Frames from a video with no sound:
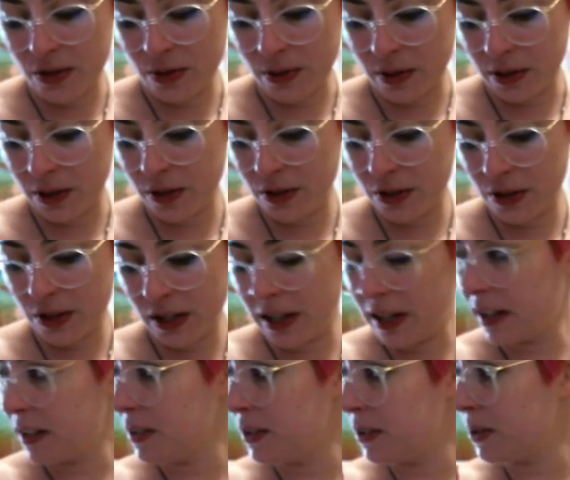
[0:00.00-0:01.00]
Usually I
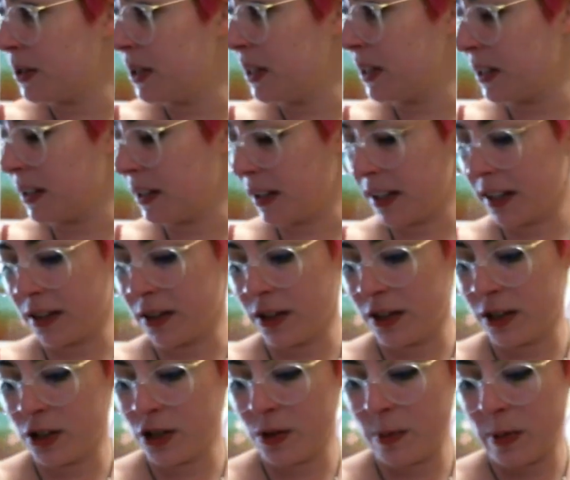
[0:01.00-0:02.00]
do it in like a larger
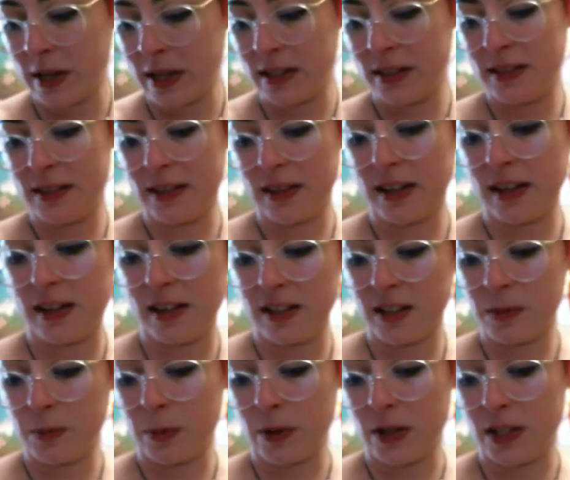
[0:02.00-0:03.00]
pan, so then it
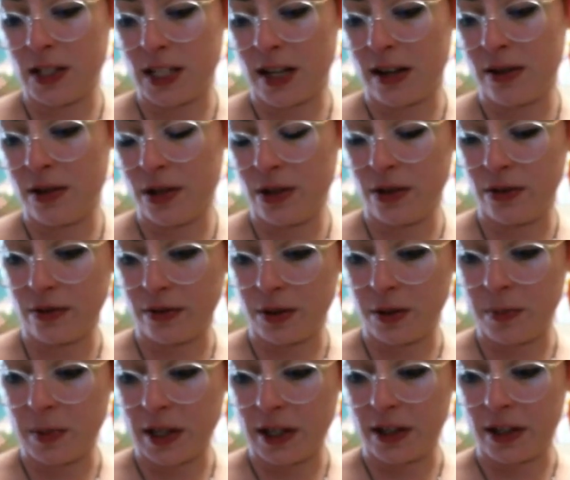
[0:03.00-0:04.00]
spreads out over a
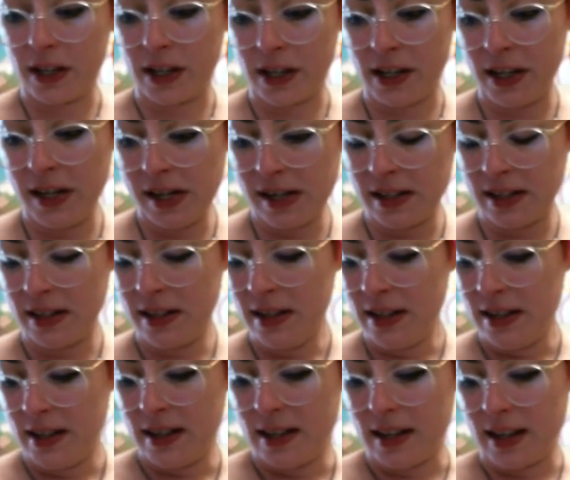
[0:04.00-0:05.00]
bigger area.
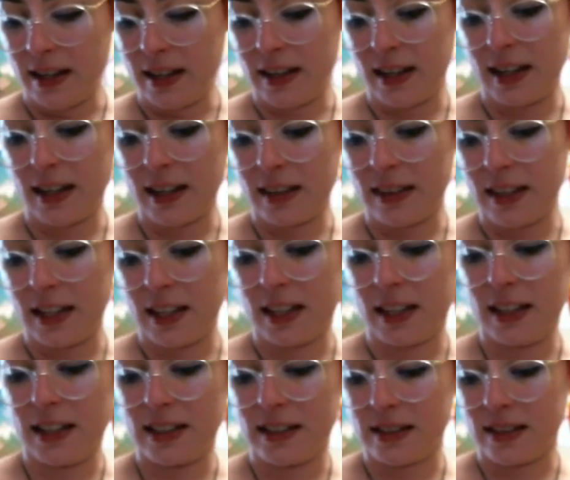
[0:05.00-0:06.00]
And like I think it
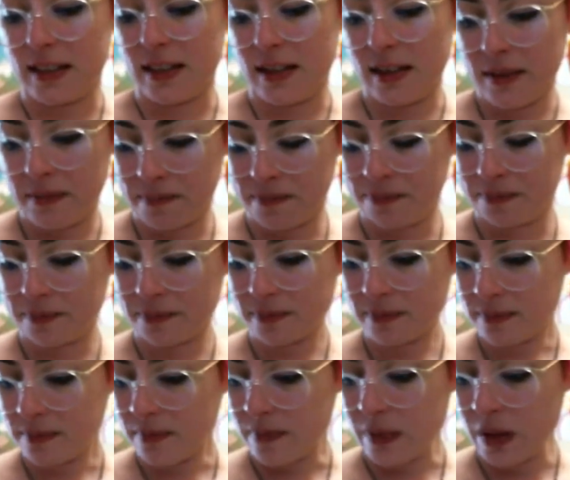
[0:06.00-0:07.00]
lets the
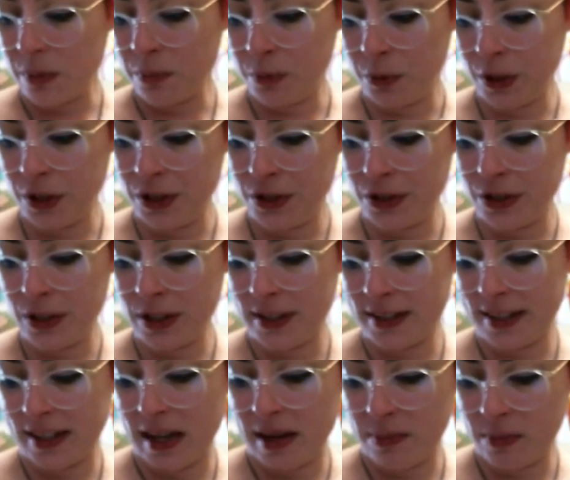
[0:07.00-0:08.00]
moisture
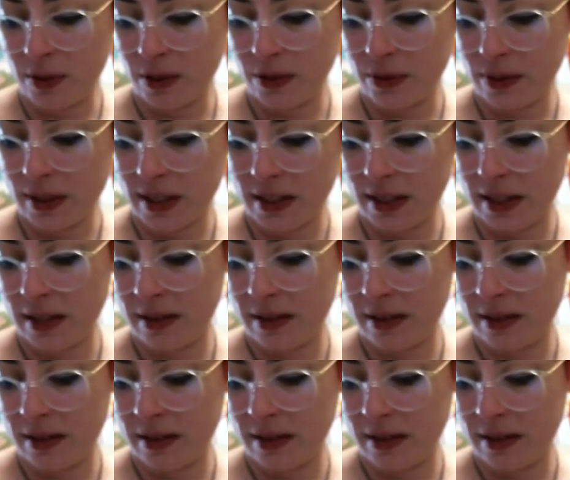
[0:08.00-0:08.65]
escape more quickly.